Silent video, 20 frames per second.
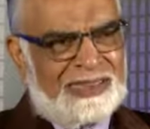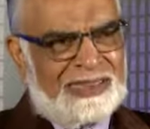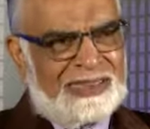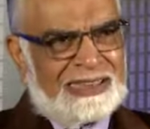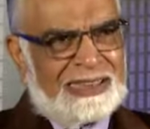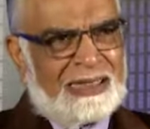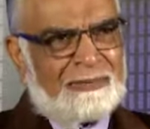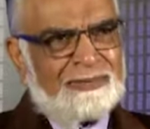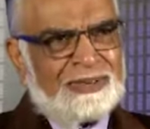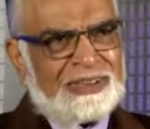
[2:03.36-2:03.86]

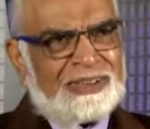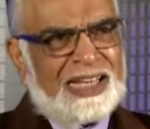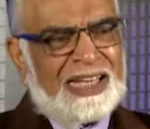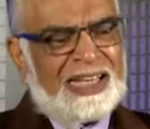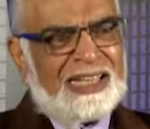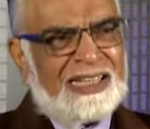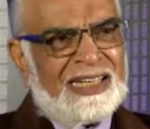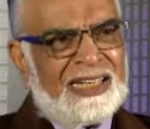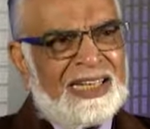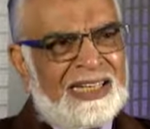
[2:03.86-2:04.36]
Some
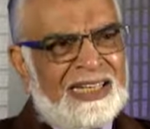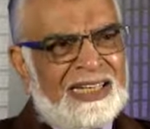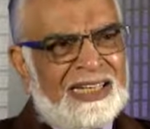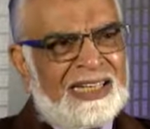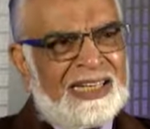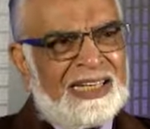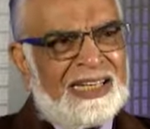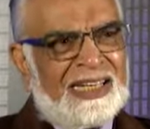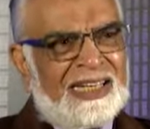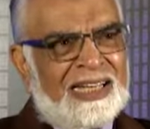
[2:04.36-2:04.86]
say
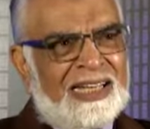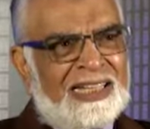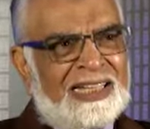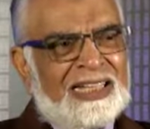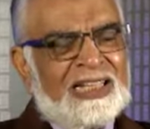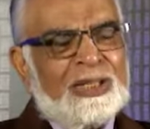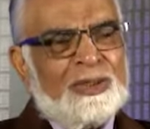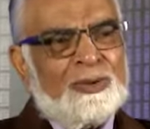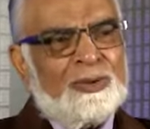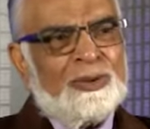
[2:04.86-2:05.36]

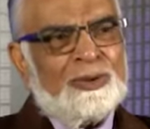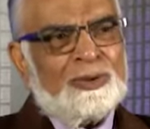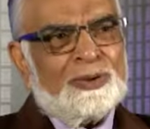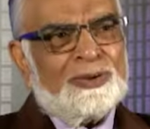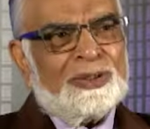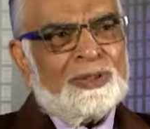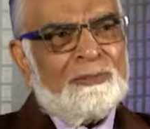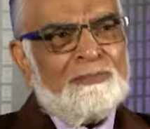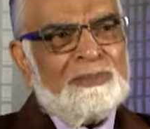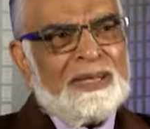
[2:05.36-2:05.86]
equal to
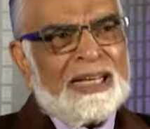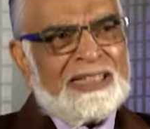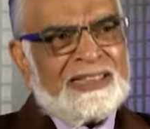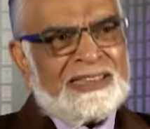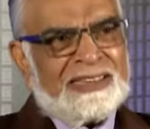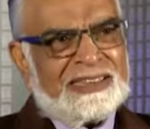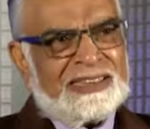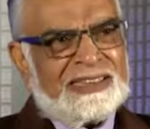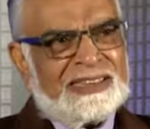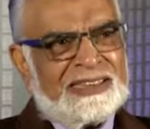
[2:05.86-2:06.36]
the
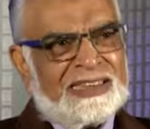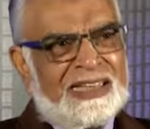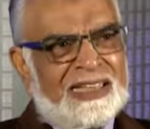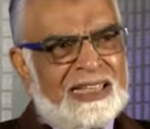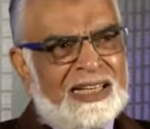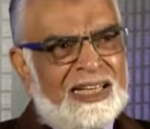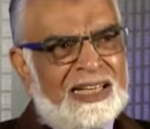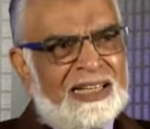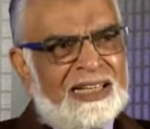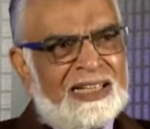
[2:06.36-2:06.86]
breaths
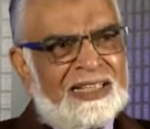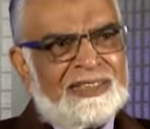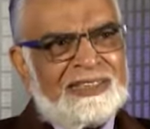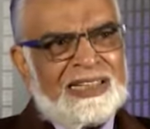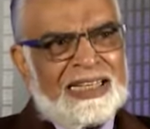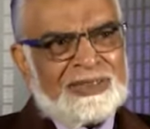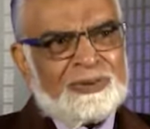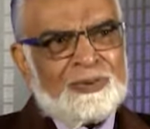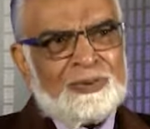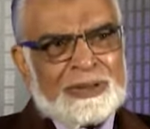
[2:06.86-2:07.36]

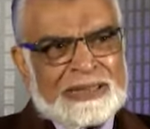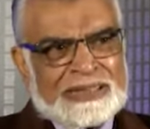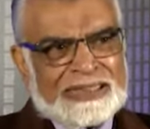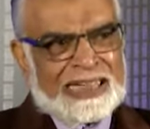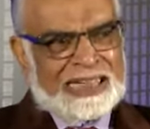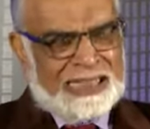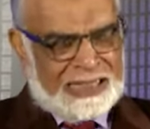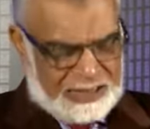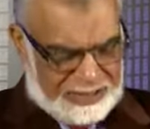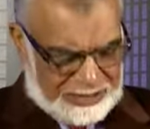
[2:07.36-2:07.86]
that we
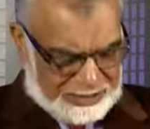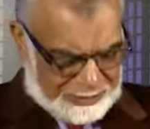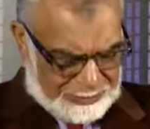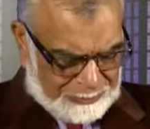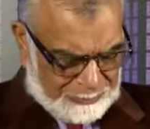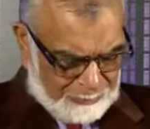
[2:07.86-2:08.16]
take.